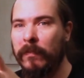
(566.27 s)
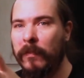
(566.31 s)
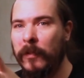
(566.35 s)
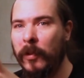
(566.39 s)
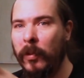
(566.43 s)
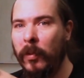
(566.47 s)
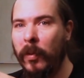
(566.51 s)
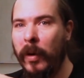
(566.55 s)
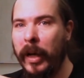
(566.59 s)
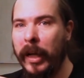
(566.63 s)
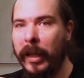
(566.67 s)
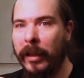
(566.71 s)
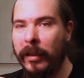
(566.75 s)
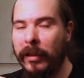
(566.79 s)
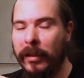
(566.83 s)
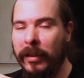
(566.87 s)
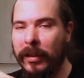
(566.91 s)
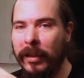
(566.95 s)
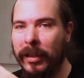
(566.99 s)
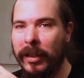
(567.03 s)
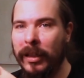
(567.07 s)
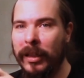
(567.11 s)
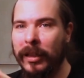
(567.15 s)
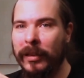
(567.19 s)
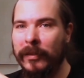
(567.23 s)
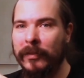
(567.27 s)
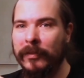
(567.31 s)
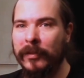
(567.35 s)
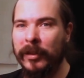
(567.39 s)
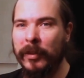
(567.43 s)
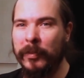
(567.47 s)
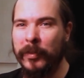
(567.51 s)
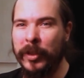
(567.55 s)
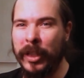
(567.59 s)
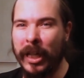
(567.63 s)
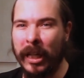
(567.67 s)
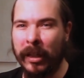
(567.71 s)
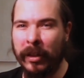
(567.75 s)
quite
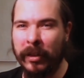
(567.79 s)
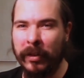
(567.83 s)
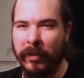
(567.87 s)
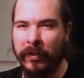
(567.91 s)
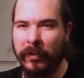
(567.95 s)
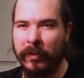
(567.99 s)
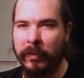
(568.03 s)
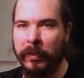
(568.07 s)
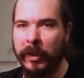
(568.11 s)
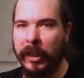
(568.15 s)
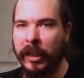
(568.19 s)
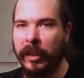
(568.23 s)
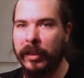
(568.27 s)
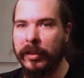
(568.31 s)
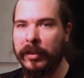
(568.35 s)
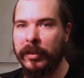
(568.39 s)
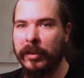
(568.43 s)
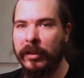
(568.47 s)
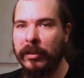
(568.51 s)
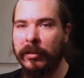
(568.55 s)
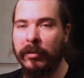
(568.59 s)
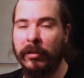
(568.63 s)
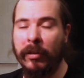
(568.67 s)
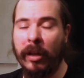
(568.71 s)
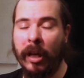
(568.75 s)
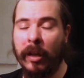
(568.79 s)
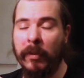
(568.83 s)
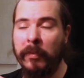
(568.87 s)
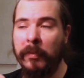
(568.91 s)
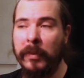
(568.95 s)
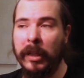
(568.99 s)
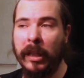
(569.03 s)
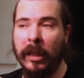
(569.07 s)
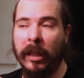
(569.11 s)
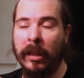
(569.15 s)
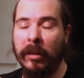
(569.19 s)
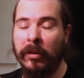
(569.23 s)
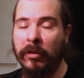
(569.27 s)
subjective, because it can
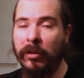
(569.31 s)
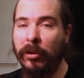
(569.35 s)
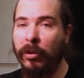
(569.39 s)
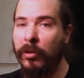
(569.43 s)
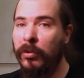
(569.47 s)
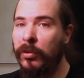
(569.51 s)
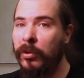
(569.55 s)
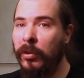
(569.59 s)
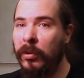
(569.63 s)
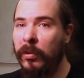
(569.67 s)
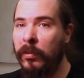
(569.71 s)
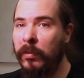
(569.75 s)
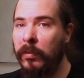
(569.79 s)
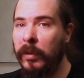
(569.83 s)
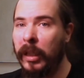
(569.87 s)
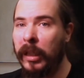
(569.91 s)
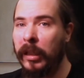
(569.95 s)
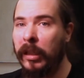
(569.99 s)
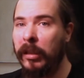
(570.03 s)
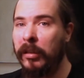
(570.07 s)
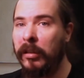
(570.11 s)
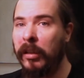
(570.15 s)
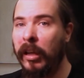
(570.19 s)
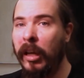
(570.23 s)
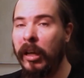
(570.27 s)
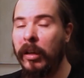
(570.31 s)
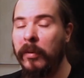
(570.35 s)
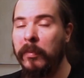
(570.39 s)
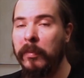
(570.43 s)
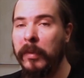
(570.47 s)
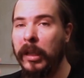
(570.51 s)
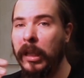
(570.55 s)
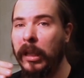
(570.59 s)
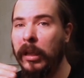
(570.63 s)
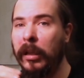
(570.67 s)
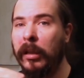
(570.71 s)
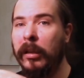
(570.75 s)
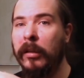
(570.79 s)
be in YouTube and it can
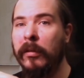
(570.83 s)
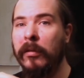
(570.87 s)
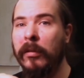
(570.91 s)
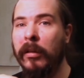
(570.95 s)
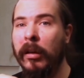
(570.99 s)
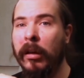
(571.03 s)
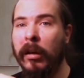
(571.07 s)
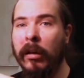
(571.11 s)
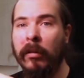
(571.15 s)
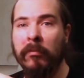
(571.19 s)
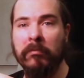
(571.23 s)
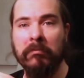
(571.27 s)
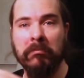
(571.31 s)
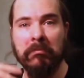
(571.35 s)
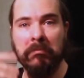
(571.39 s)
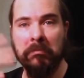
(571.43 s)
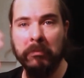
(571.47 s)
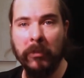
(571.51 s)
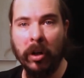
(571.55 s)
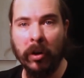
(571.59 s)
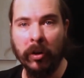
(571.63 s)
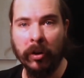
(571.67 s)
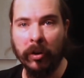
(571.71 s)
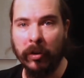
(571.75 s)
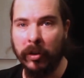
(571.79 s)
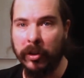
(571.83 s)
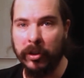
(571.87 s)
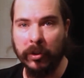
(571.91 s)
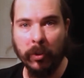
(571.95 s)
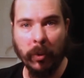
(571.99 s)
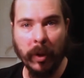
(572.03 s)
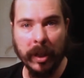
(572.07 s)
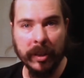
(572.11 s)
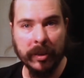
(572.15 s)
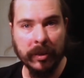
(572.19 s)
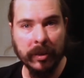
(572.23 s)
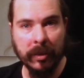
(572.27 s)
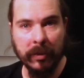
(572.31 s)
be in Oculus
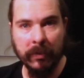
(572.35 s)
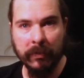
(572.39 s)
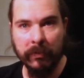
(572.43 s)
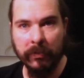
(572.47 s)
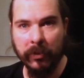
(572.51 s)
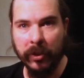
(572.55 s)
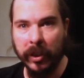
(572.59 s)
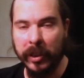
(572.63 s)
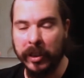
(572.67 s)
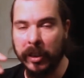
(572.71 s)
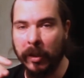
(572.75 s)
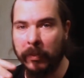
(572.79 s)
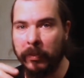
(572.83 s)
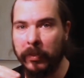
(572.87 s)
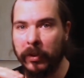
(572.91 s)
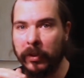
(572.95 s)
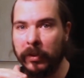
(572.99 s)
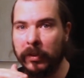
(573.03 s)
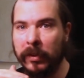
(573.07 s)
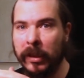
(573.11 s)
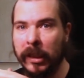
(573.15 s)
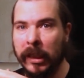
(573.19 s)
Quest, for example.